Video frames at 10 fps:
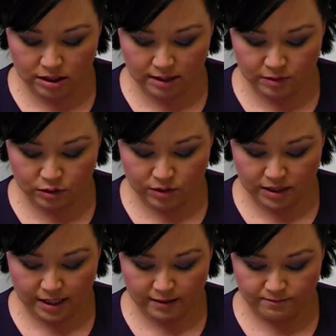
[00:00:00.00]
how much was
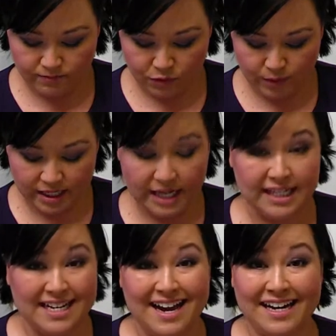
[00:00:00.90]
that?
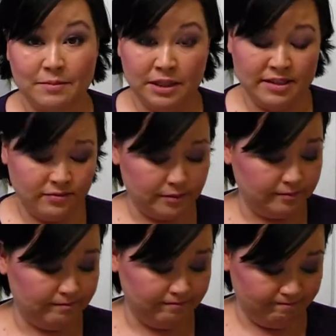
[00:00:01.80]
$3.99, I believe.
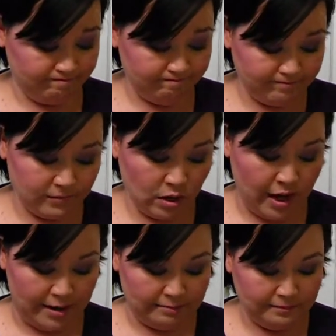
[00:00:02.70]

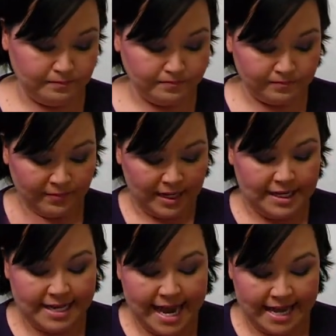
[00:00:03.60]
Okay.
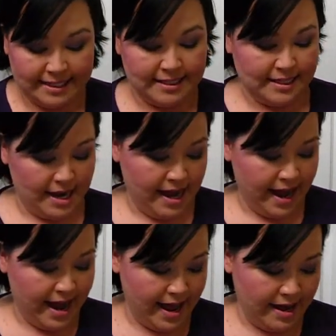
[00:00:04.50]
Next, I
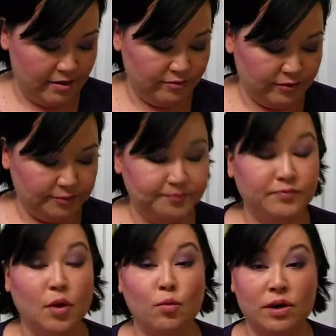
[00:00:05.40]
have
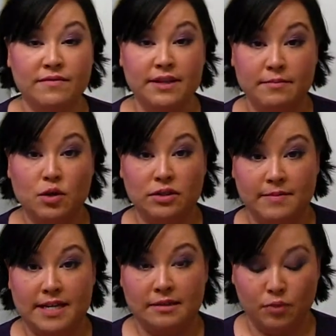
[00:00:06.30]
one of the most
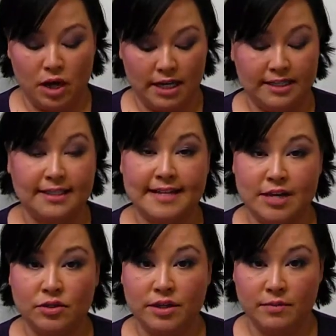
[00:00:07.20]
amazing products, and it's
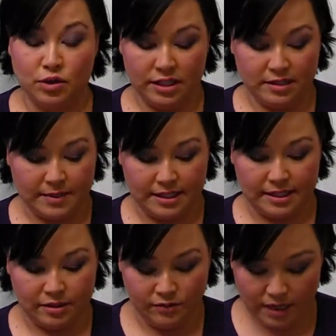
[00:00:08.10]
actually the most
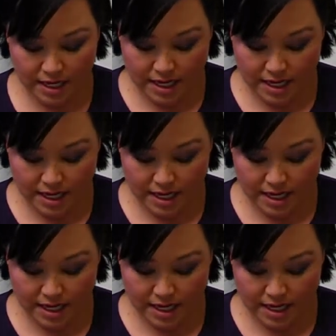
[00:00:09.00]
expensive.